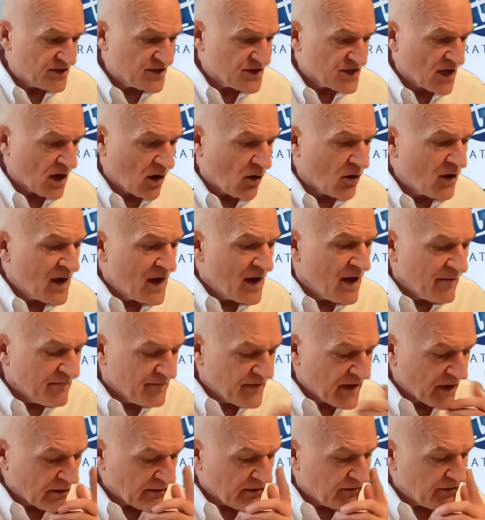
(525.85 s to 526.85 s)
So
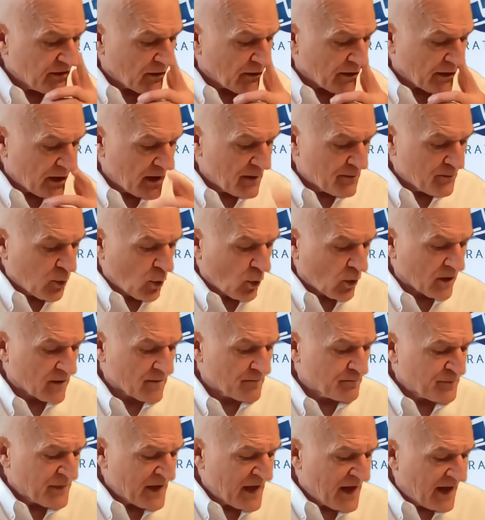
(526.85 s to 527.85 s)
very, very
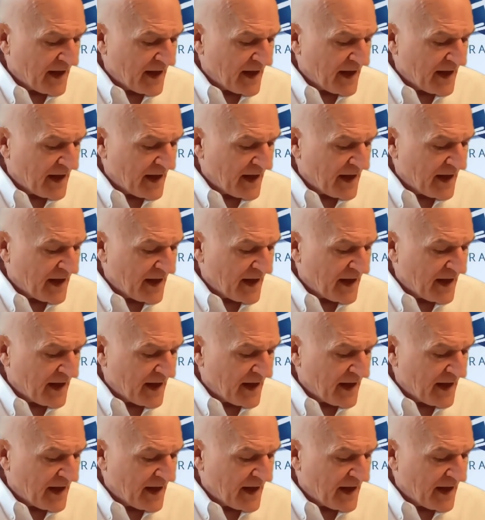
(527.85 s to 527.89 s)
important.